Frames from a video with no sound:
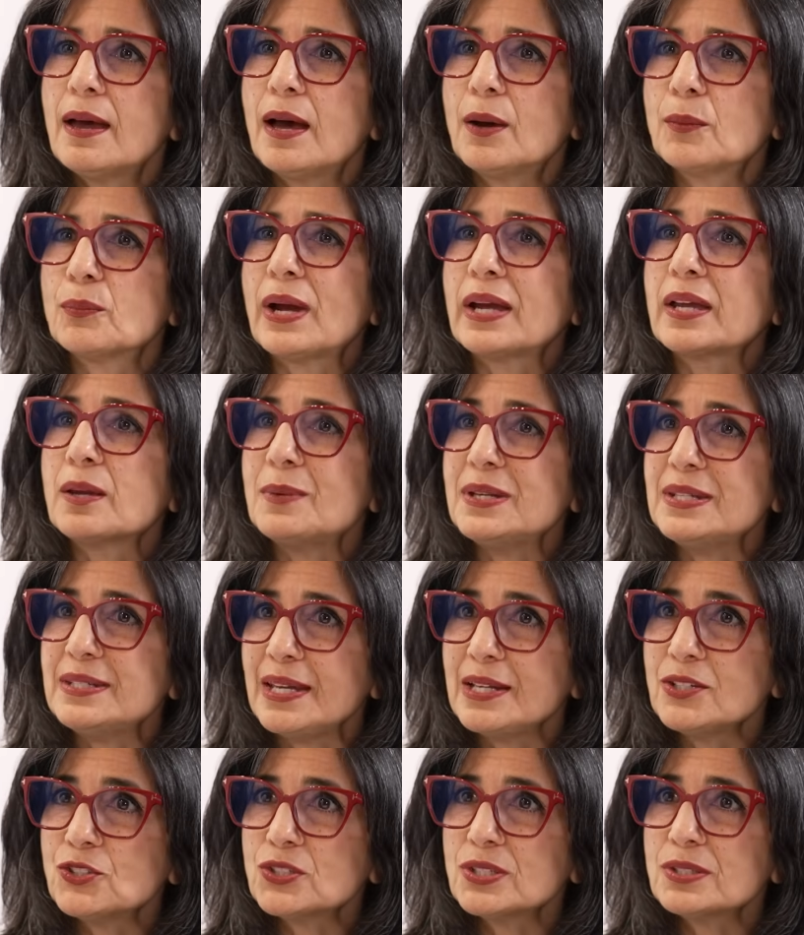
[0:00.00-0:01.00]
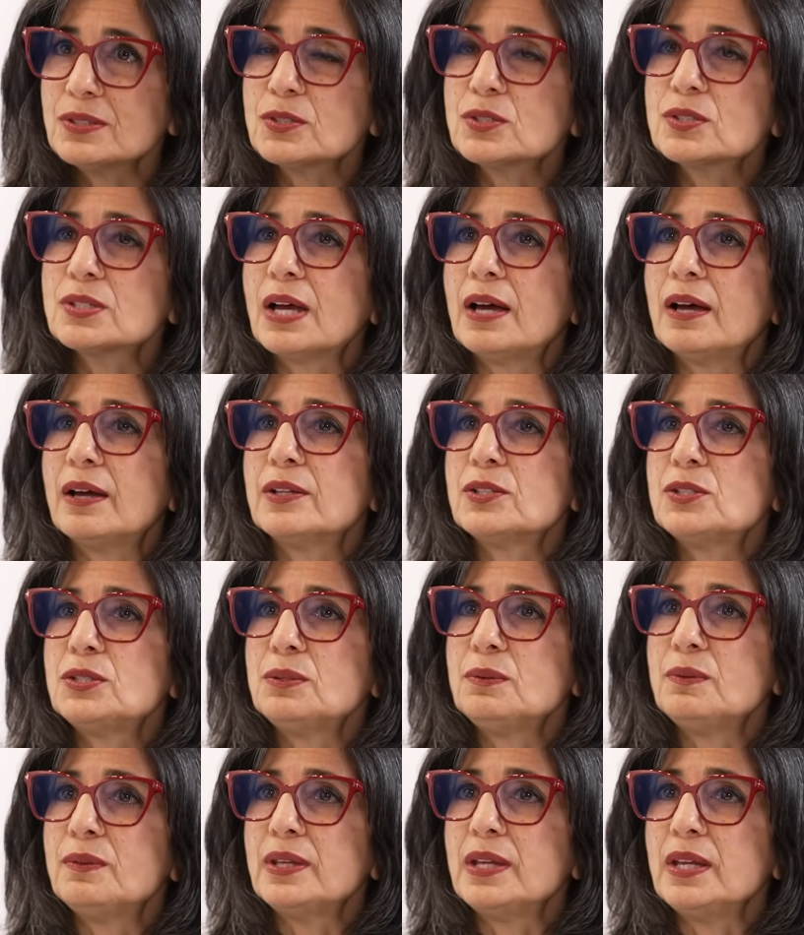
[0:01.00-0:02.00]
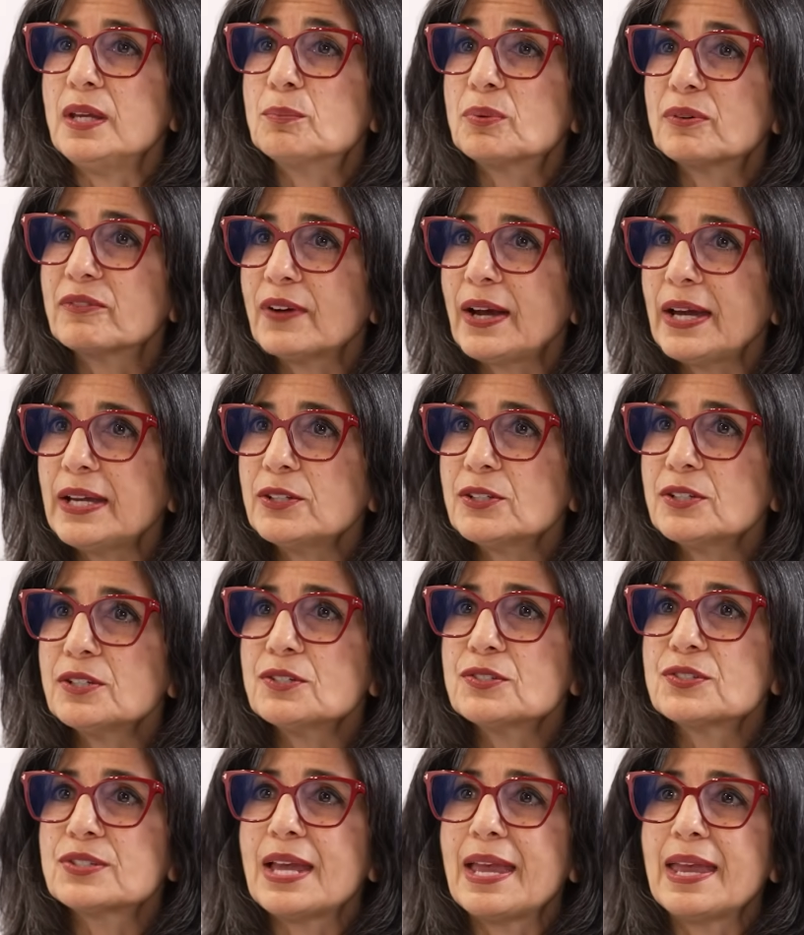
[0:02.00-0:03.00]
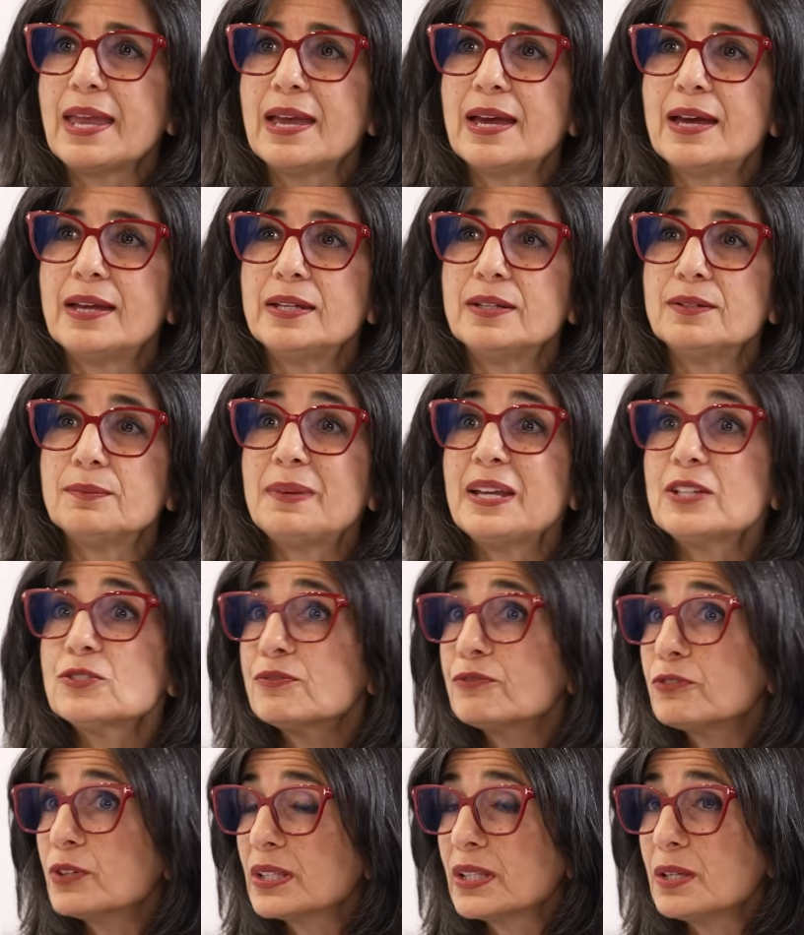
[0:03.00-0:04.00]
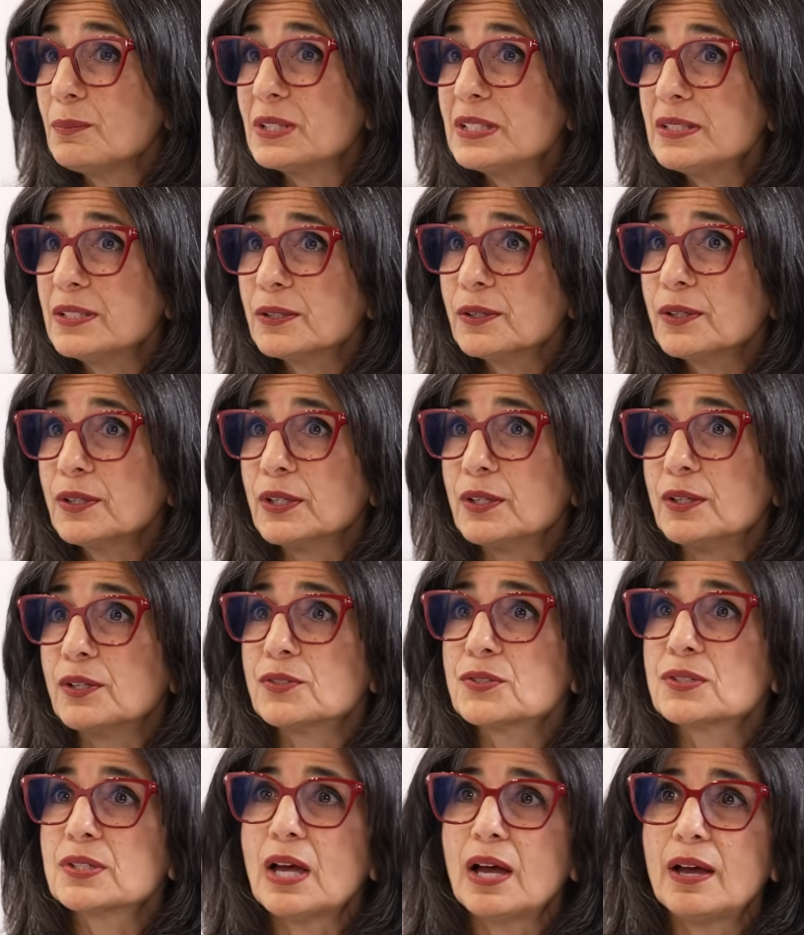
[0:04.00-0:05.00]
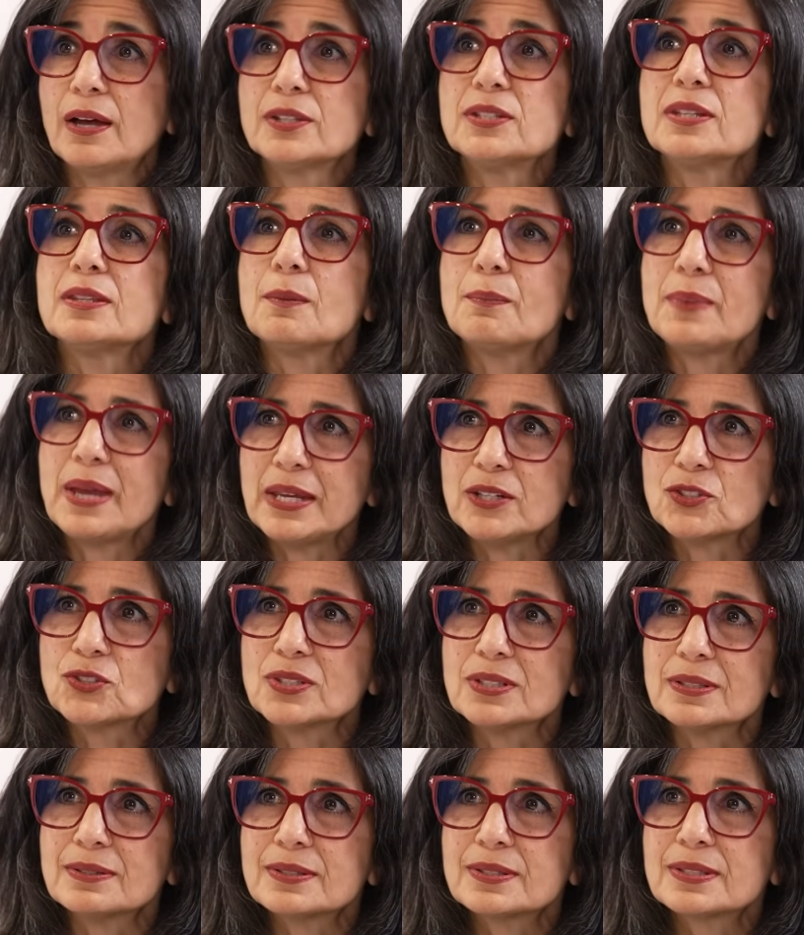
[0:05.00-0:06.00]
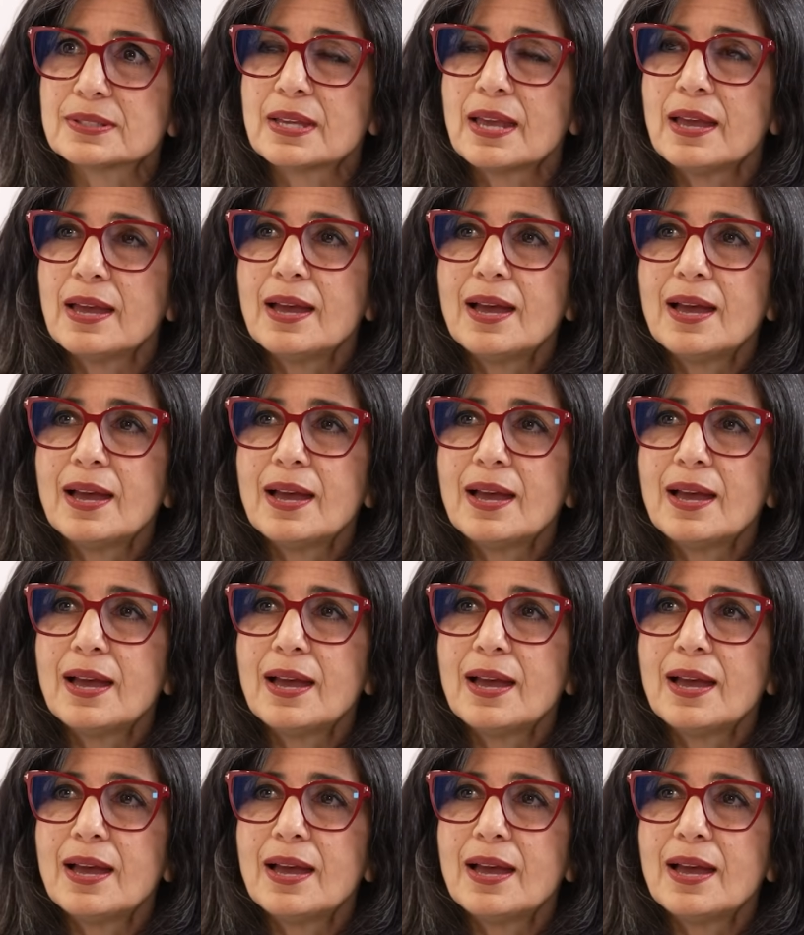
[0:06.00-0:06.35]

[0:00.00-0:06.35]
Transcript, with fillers: uh, recommendations uh, to the providers and patient friendly materials uh, to the patients